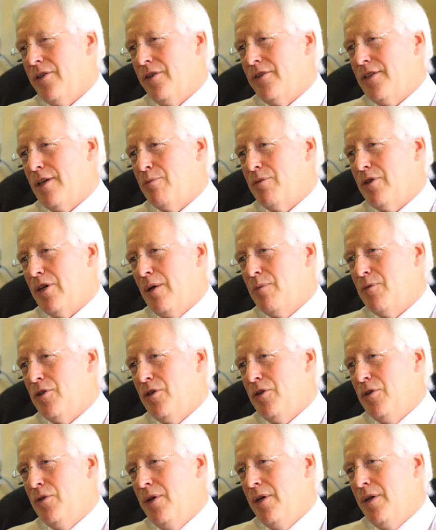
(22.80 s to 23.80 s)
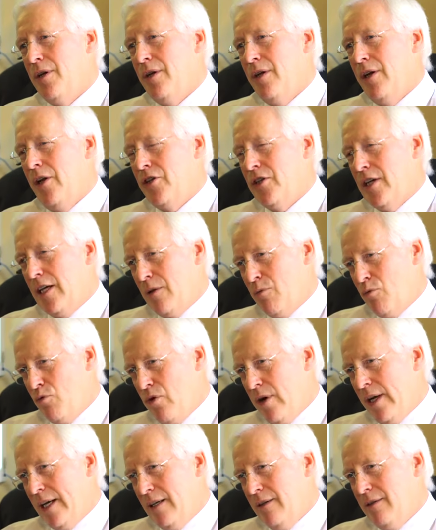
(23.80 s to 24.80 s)
So sometimes you inject them
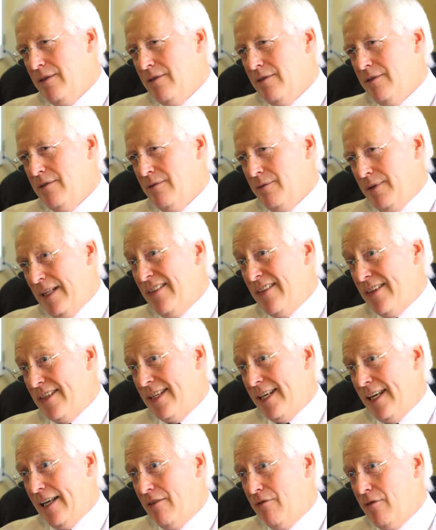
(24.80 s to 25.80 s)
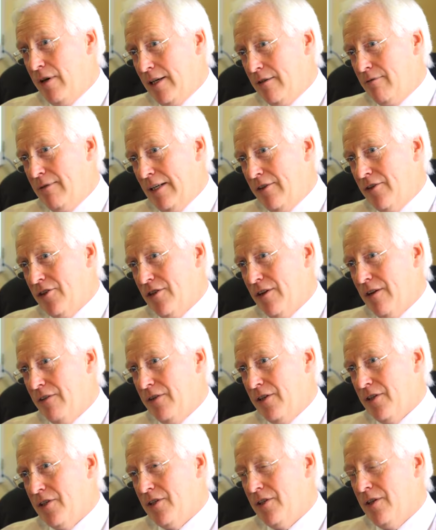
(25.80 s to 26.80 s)
right within the skin, right near the
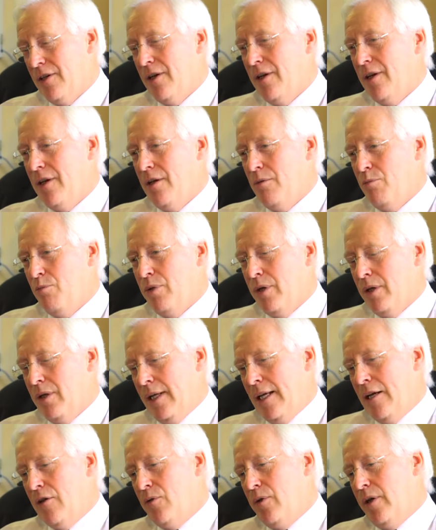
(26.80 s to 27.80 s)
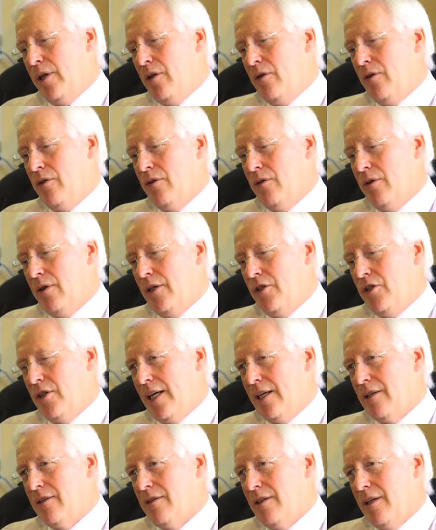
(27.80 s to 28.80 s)
surface, but equally you can
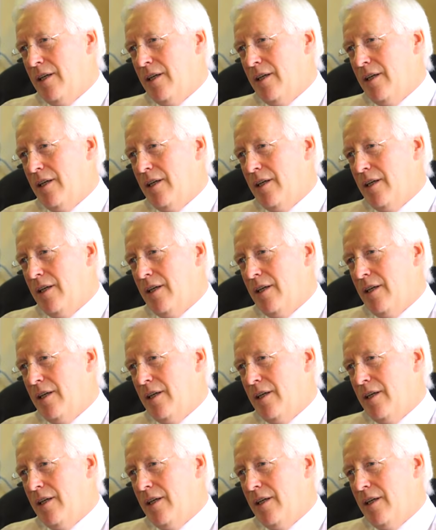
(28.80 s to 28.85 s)
inject